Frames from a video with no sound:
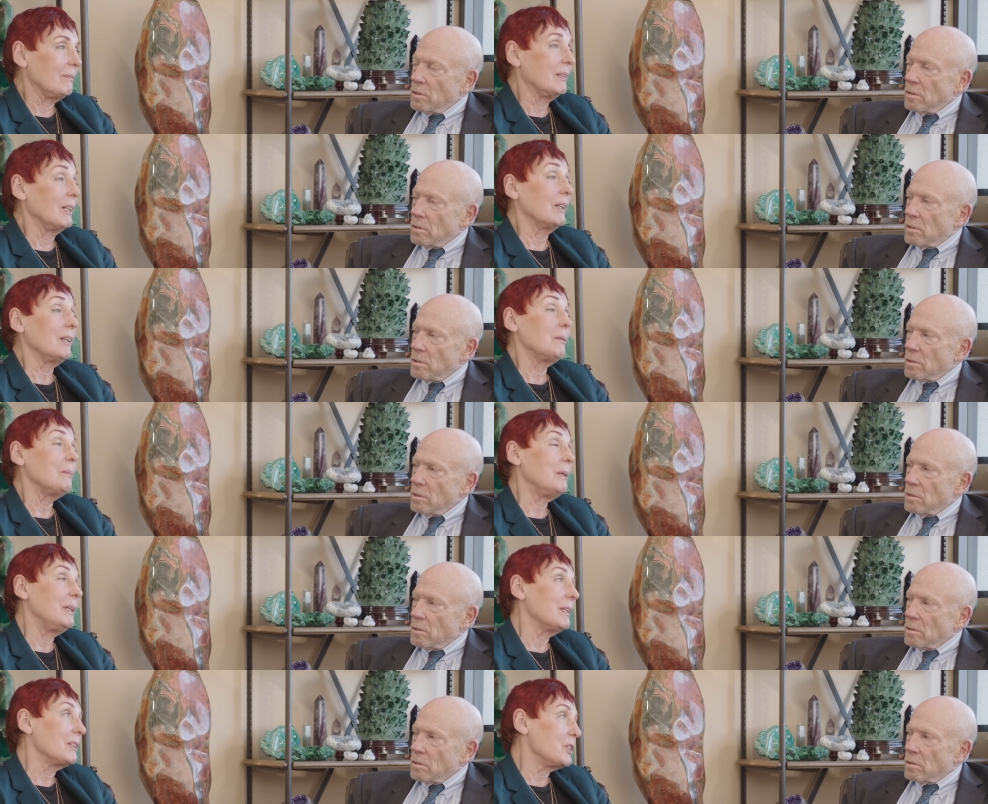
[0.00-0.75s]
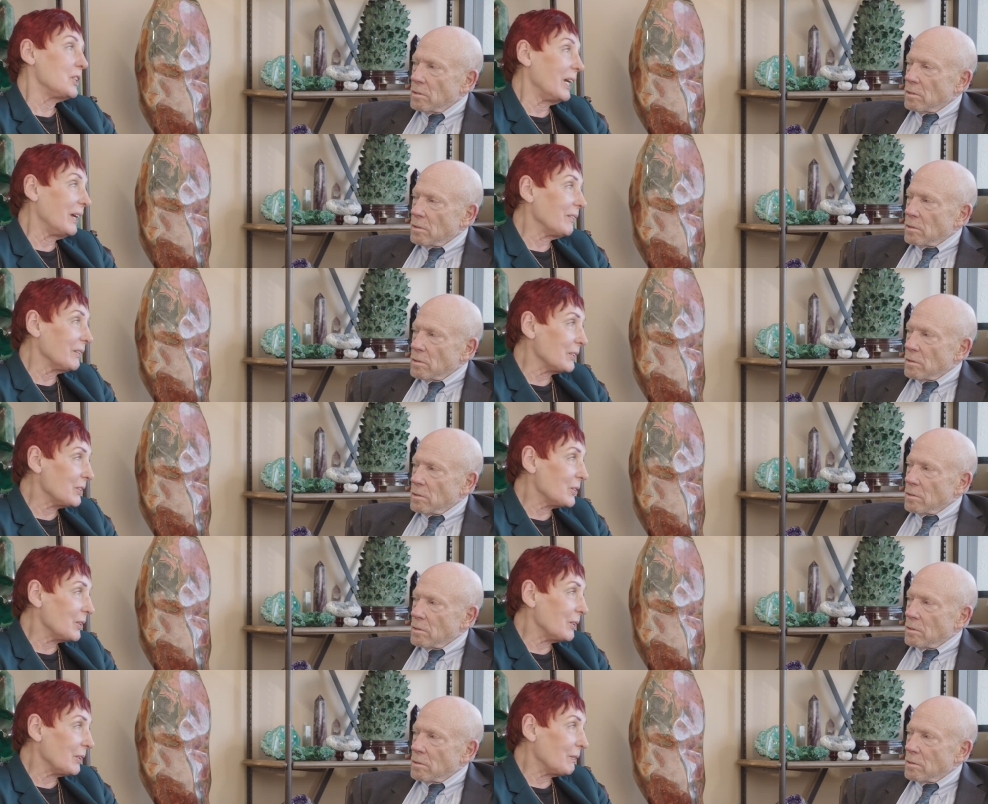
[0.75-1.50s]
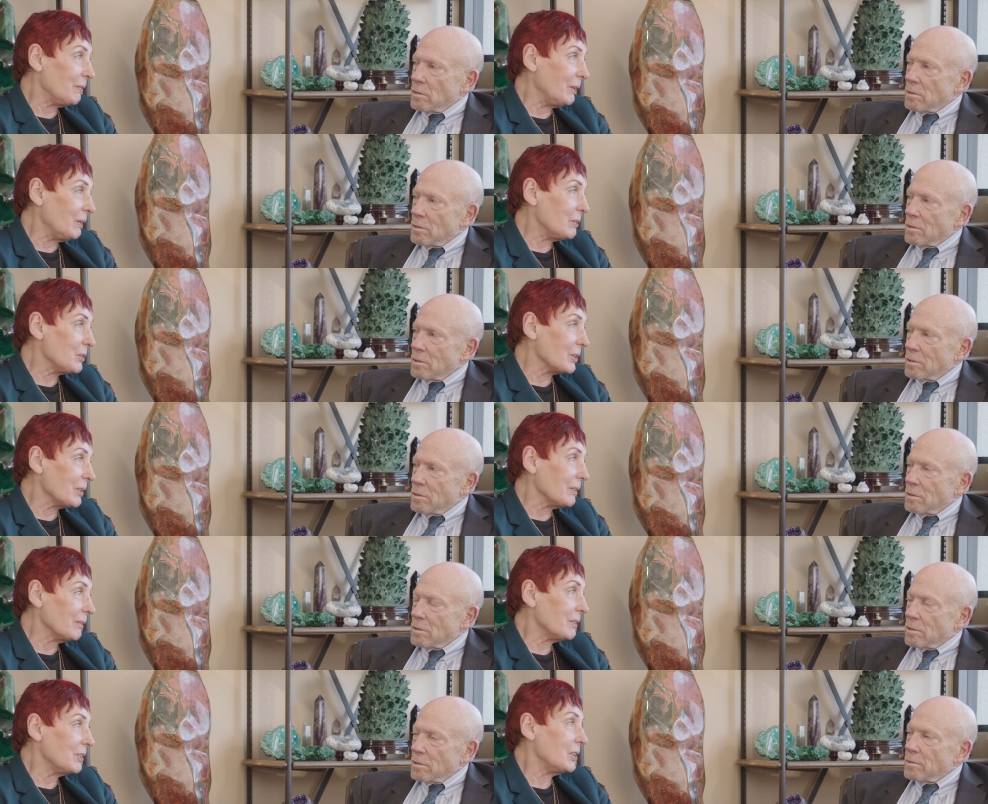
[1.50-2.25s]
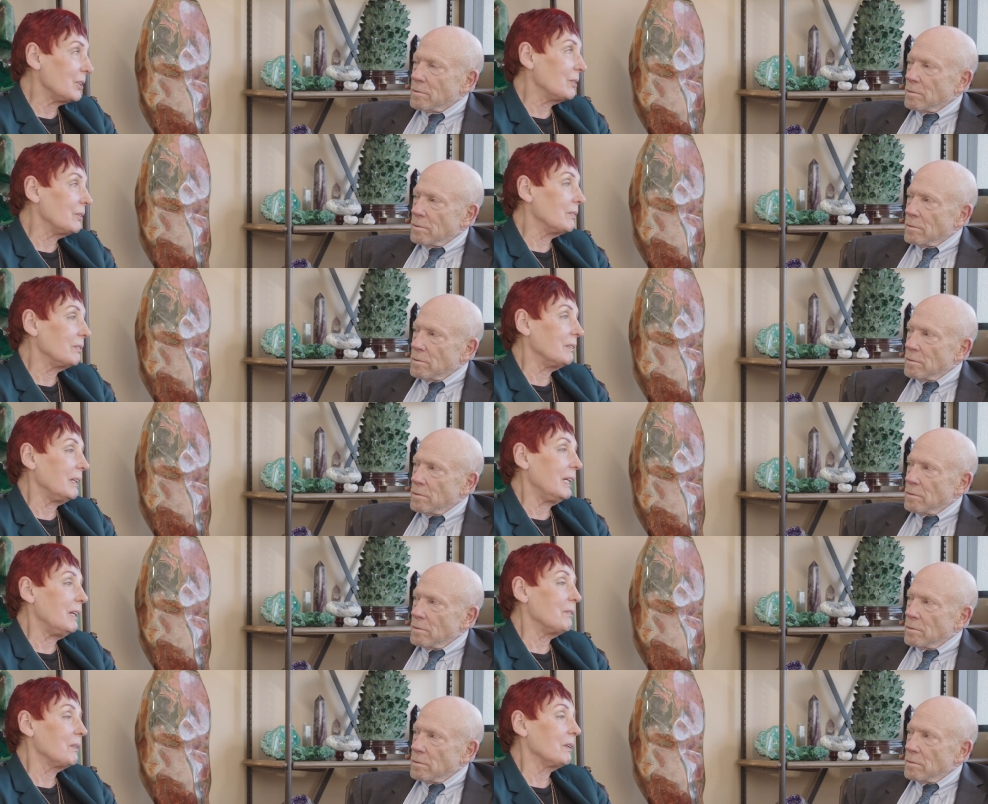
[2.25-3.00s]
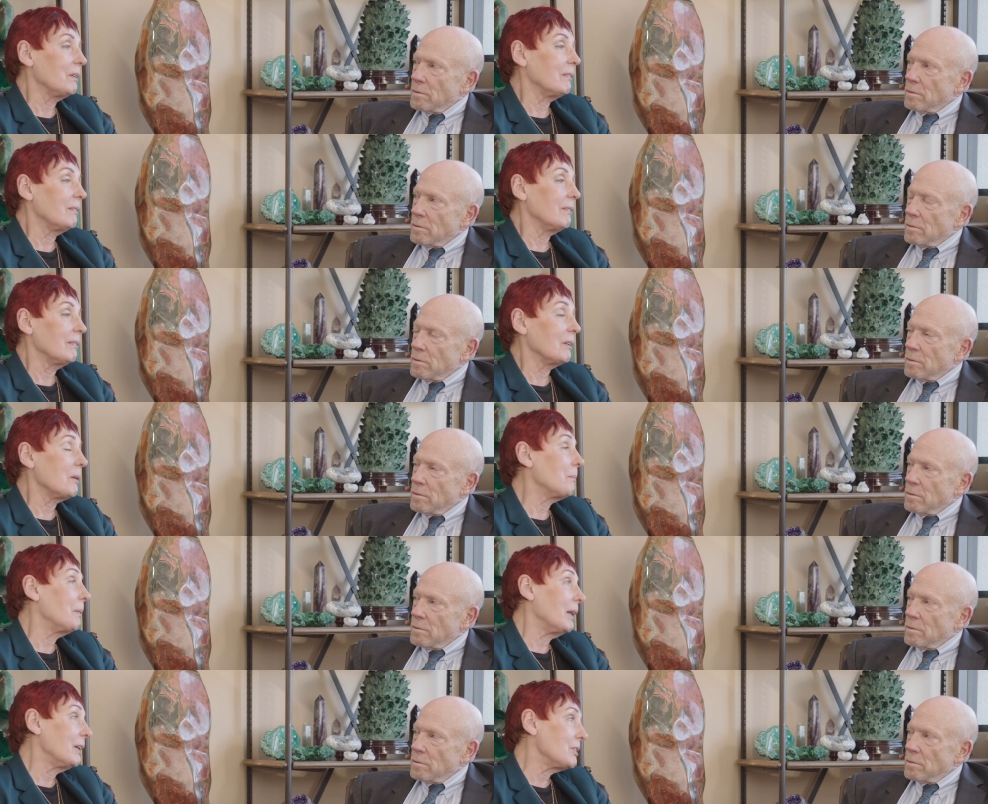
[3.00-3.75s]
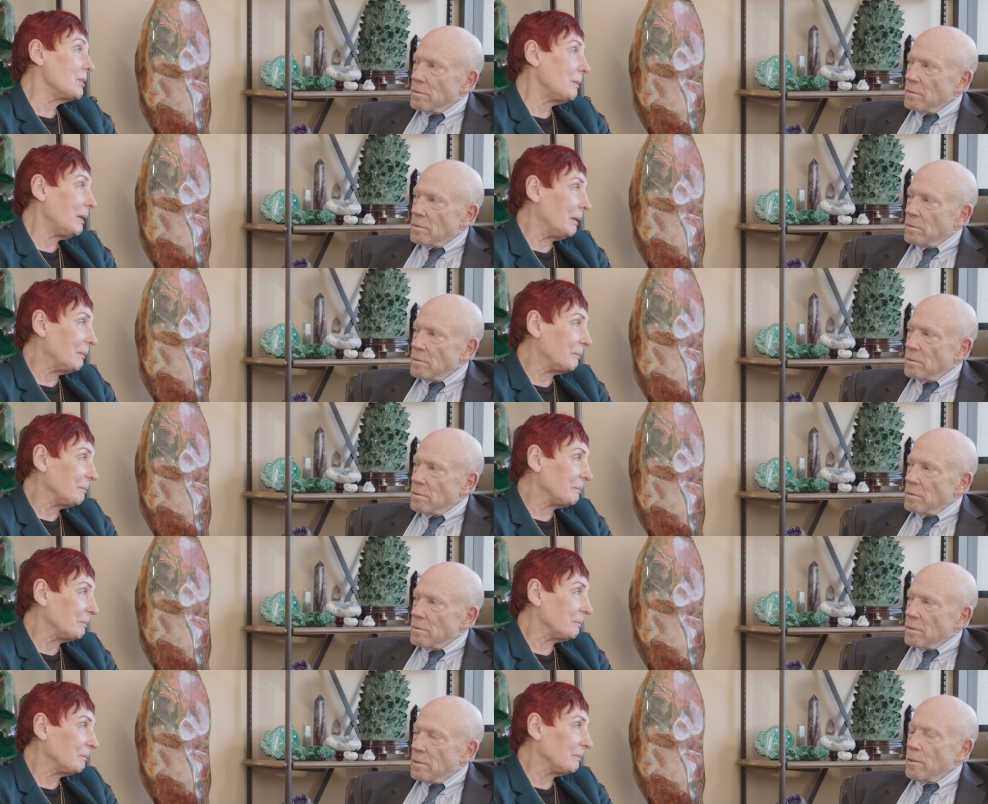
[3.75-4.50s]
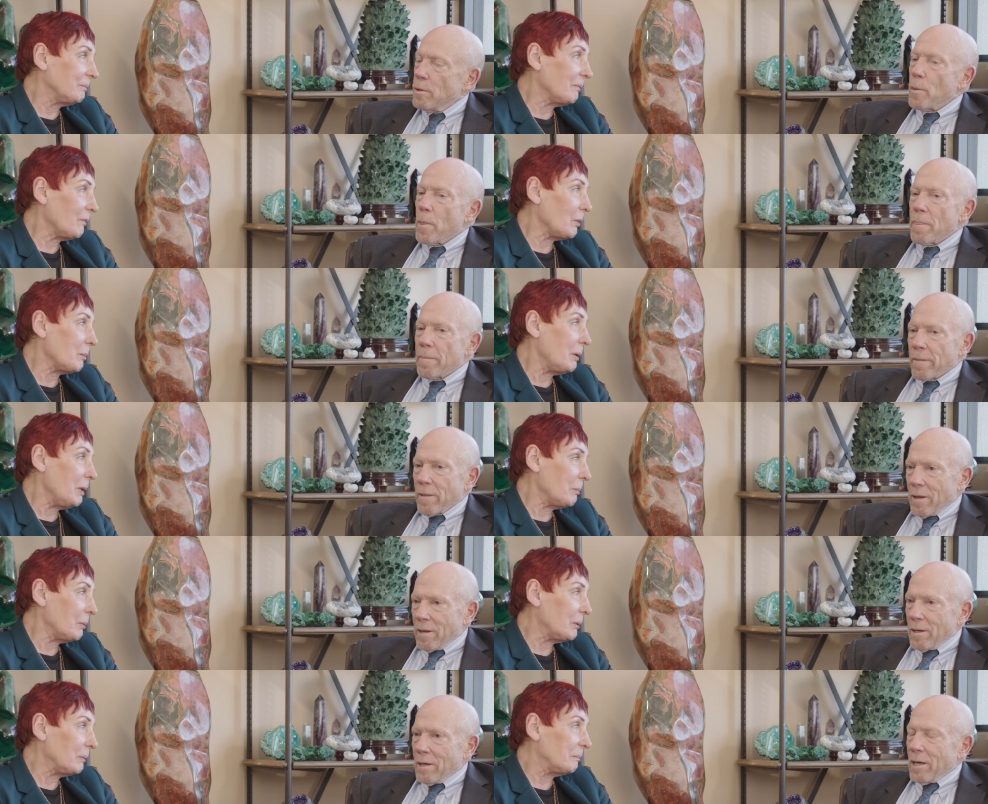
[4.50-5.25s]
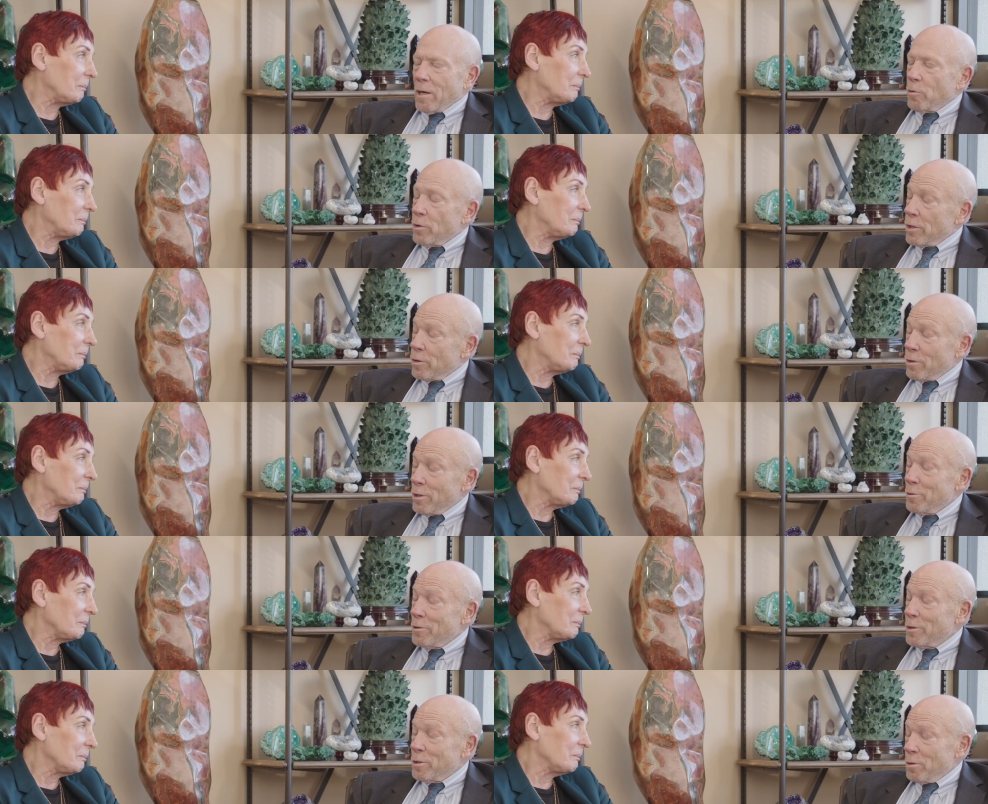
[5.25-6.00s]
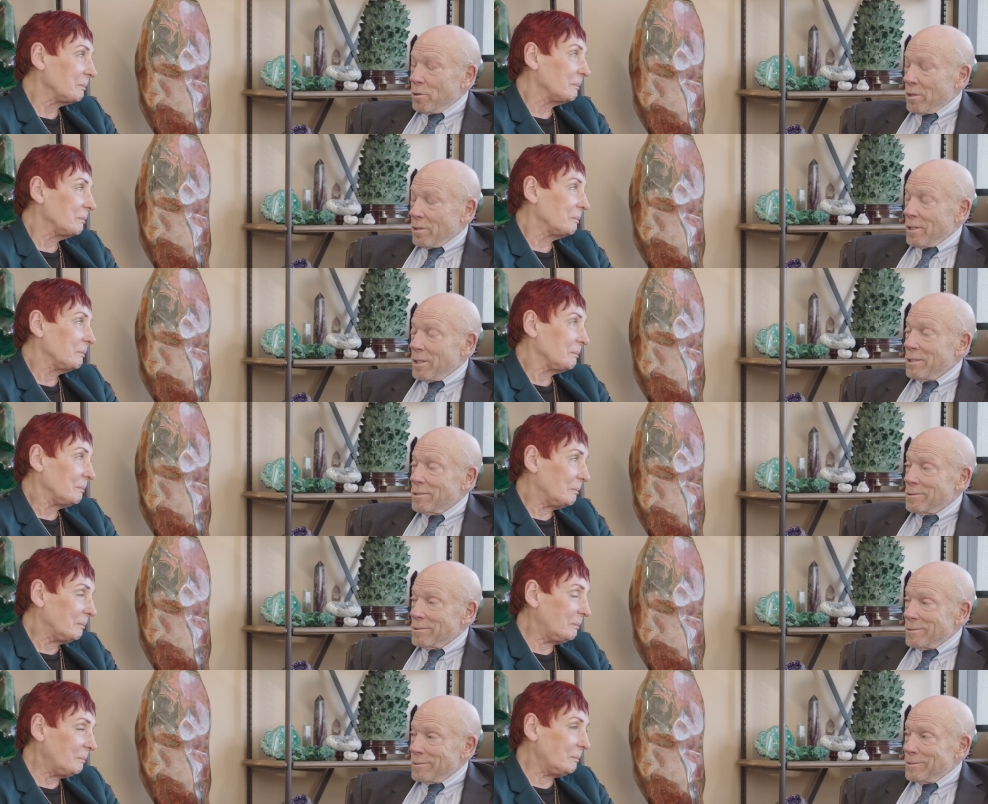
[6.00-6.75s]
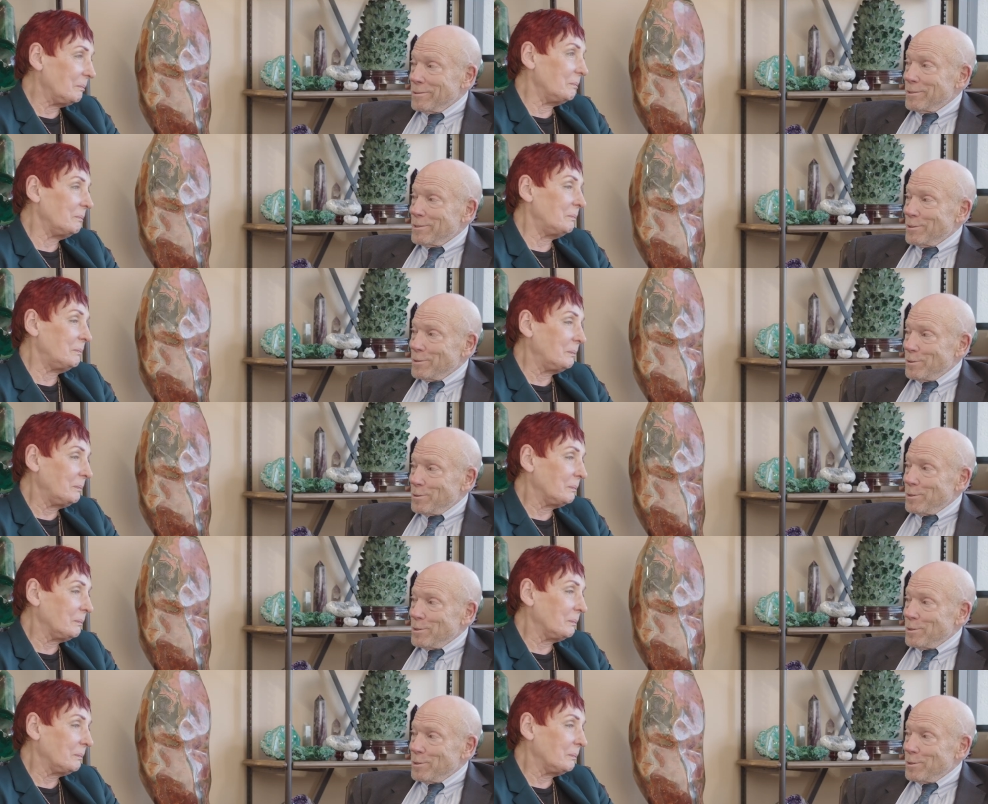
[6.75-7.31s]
Speaker 1: going to be a challenge in the future to even lumpectomy for people.
Speaker 2: I would agree with you on that.